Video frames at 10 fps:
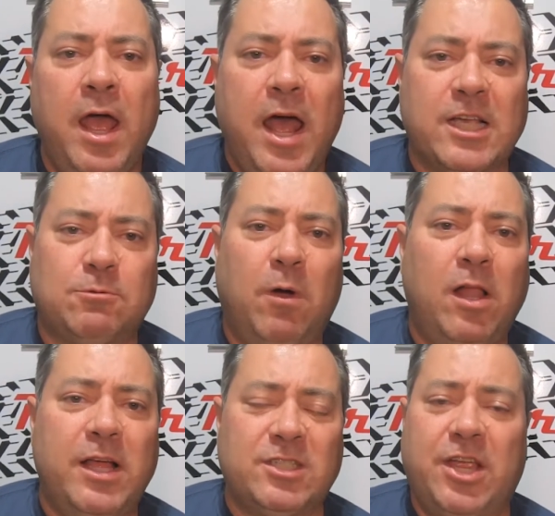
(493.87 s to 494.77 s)
as
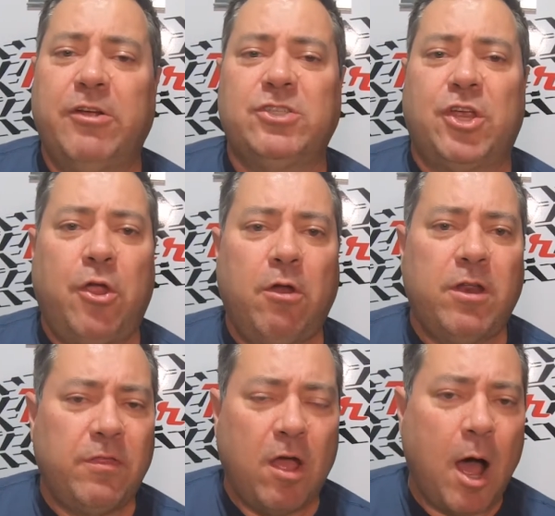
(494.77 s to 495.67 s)
well as gear security
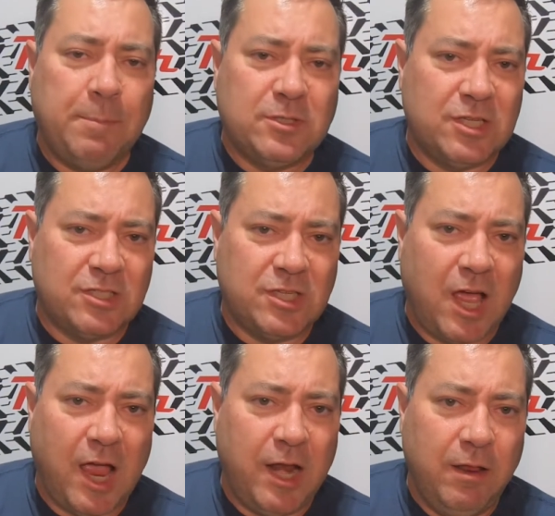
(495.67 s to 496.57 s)
on the opposite
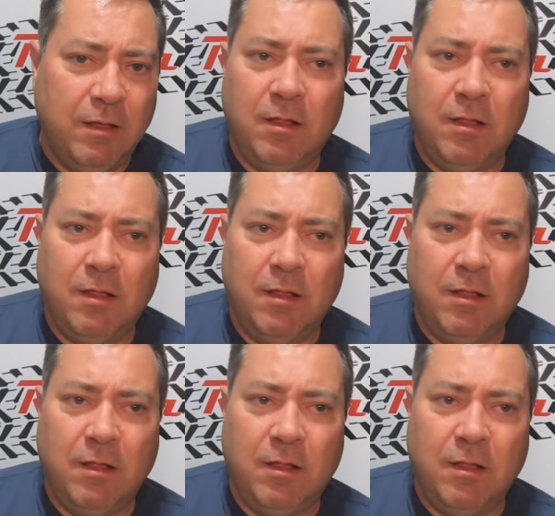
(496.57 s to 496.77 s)
side.